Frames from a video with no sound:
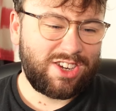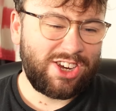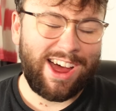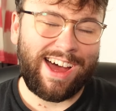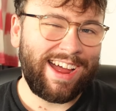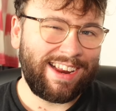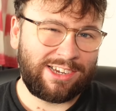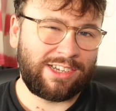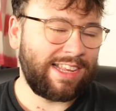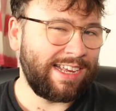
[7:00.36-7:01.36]
shirt
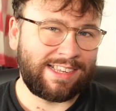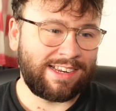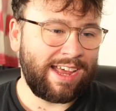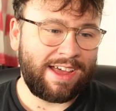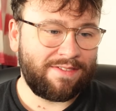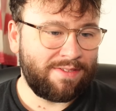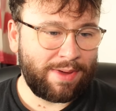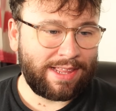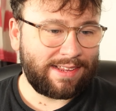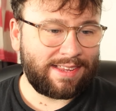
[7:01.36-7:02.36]
just isn't it for
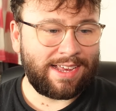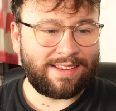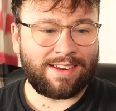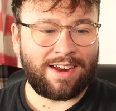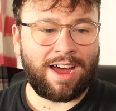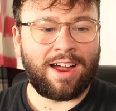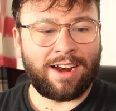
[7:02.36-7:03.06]
me this season. I